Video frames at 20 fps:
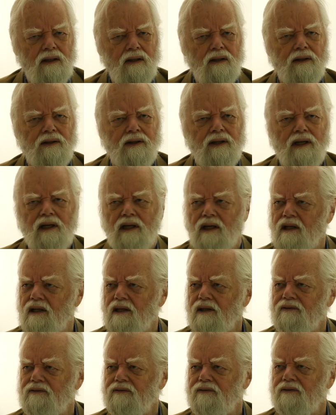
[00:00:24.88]
on
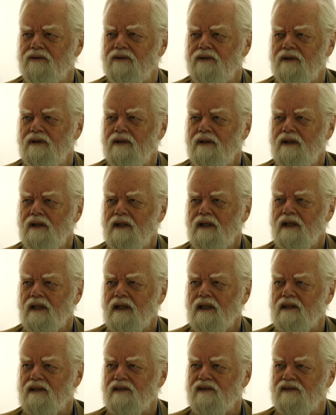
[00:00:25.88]
earth
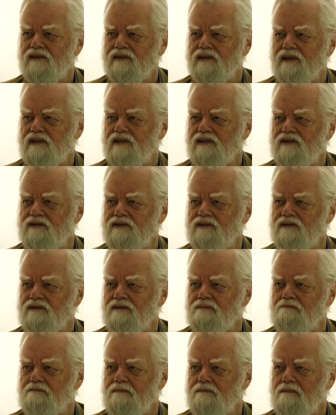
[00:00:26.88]
has
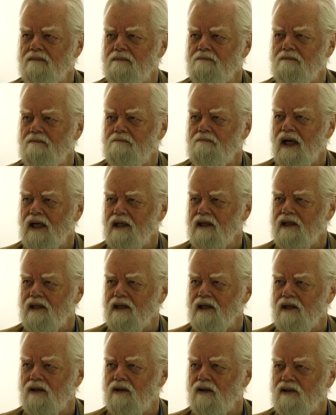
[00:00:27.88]
this
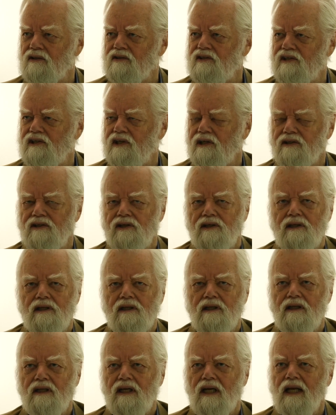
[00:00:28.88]
monkey got such
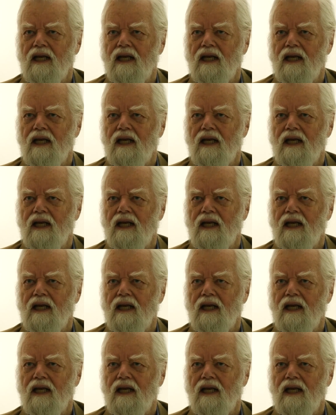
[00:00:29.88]
an